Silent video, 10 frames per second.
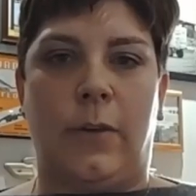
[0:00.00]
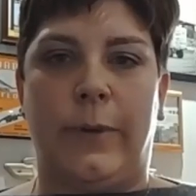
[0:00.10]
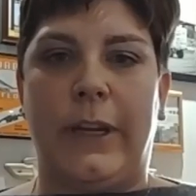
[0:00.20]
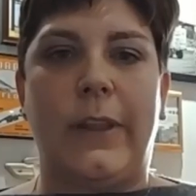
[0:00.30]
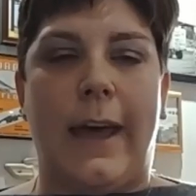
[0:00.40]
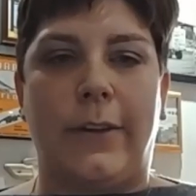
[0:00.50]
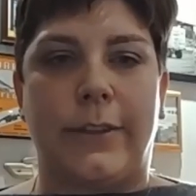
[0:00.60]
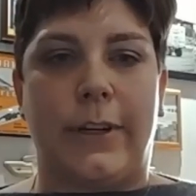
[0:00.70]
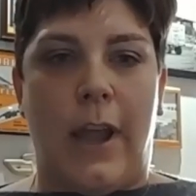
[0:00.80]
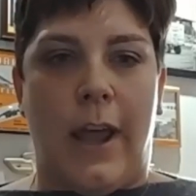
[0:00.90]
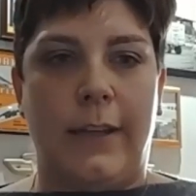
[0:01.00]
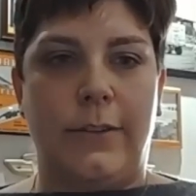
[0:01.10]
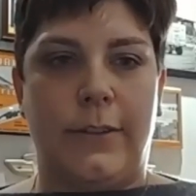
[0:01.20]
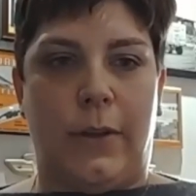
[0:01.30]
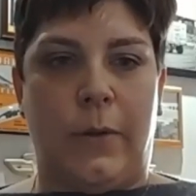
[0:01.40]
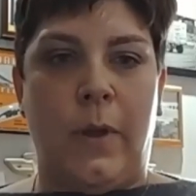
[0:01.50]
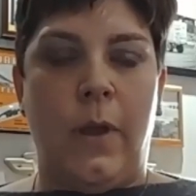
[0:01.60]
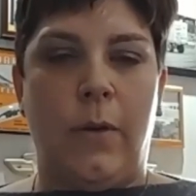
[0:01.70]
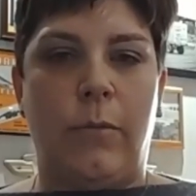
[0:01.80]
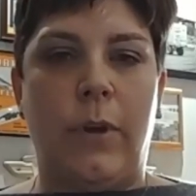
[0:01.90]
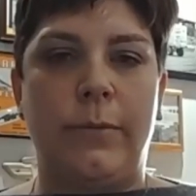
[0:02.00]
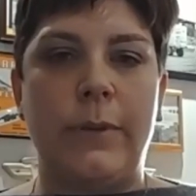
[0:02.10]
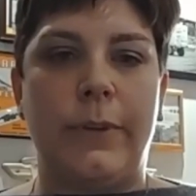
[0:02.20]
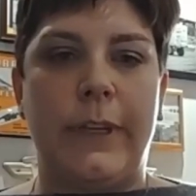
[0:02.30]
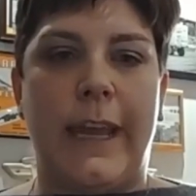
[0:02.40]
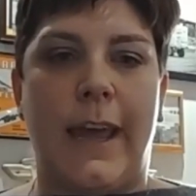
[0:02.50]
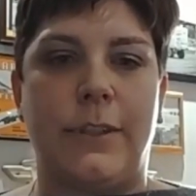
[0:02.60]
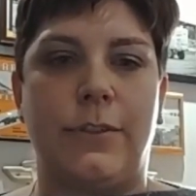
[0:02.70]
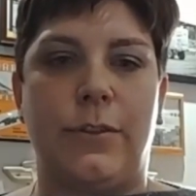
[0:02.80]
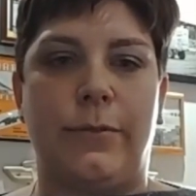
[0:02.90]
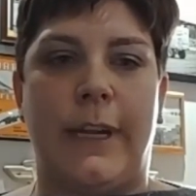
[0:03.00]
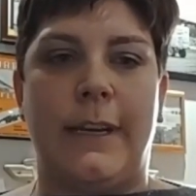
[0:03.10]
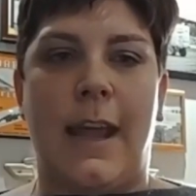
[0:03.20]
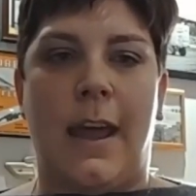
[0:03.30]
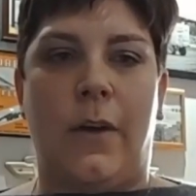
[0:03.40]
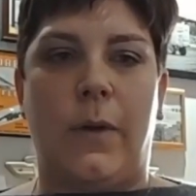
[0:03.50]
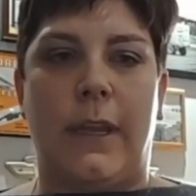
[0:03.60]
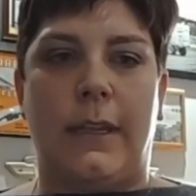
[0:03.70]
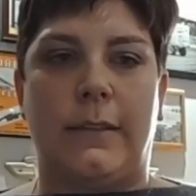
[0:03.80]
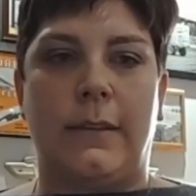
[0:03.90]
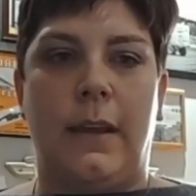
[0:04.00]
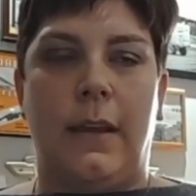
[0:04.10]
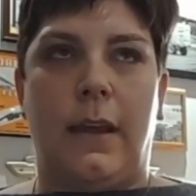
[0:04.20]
their wheelhouse or not. So what we really have to do right now is